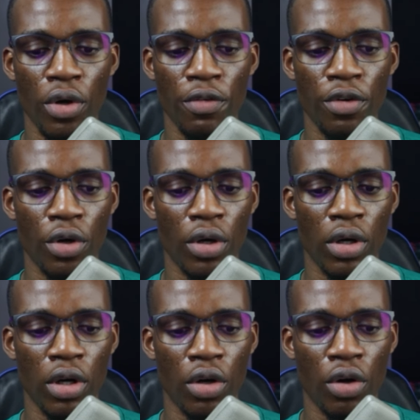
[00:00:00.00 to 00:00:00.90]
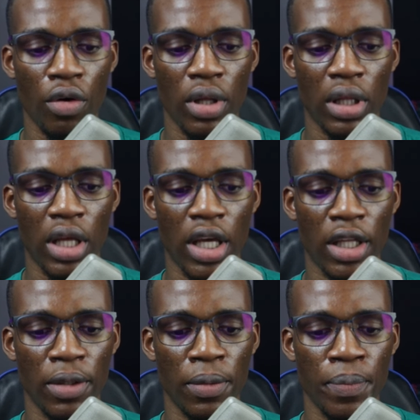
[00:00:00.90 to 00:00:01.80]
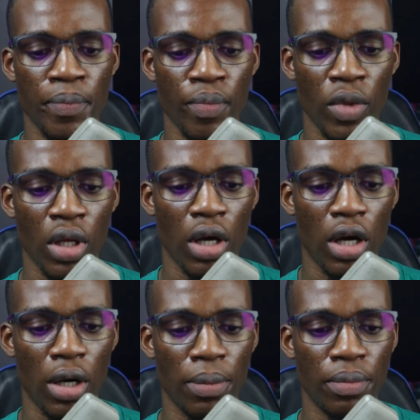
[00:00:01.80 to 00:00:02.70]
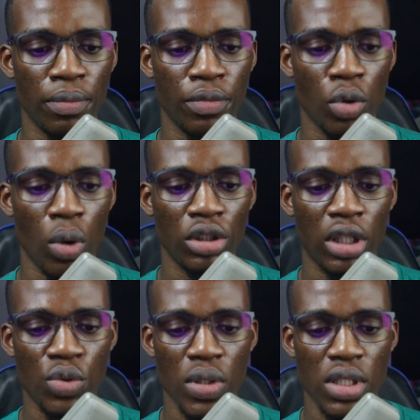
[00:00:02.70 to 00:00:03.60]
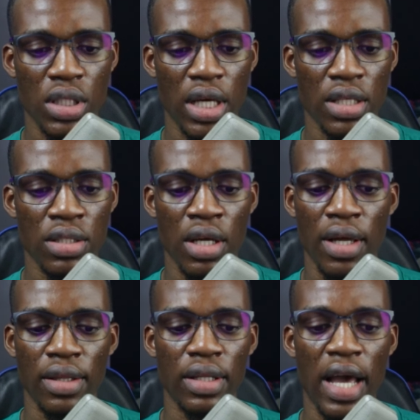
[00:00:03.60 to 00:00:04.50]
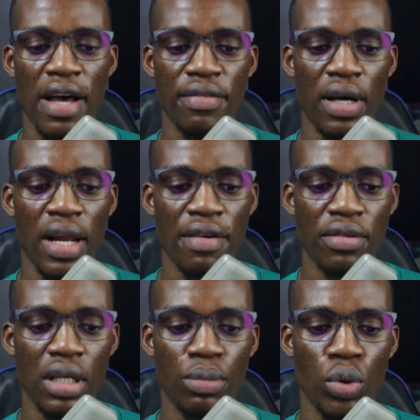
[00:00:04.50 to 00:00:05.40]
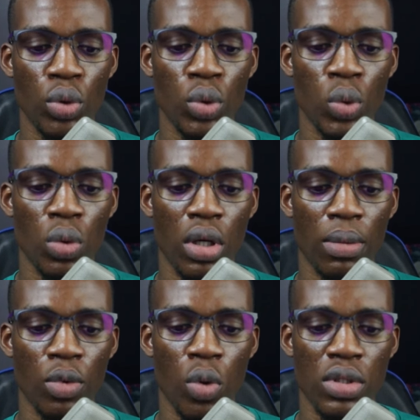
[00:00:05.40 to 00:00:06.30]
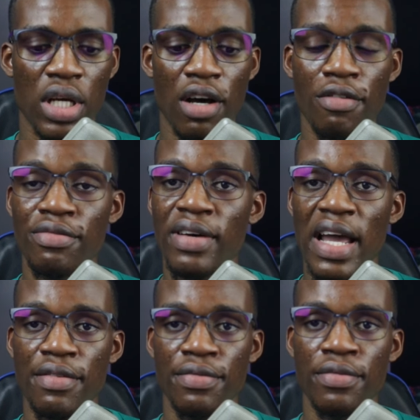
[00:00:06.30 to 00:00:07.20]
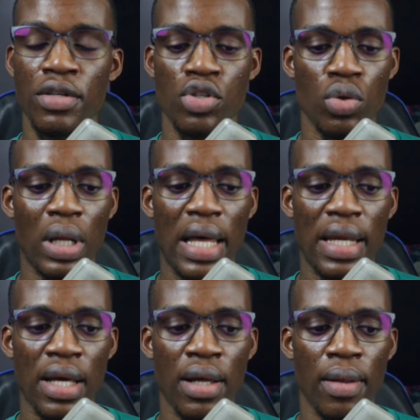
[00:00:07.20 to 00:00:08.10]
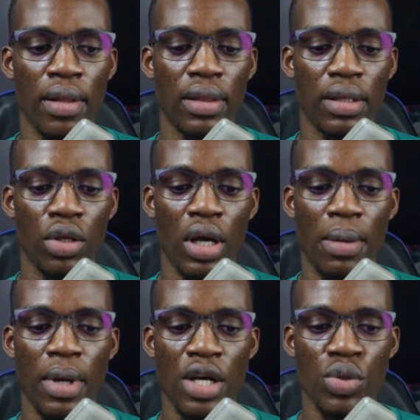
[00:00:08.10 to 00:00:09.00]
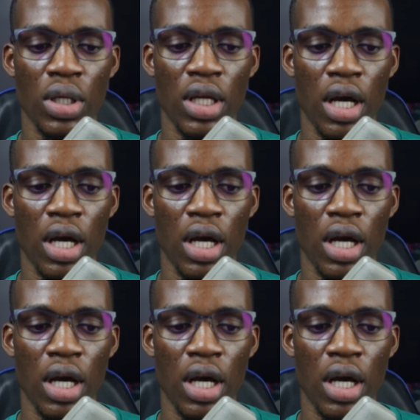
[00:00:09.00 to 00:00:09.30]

you're currently in 120 days, they have an available quota of 5 Solana. You can actually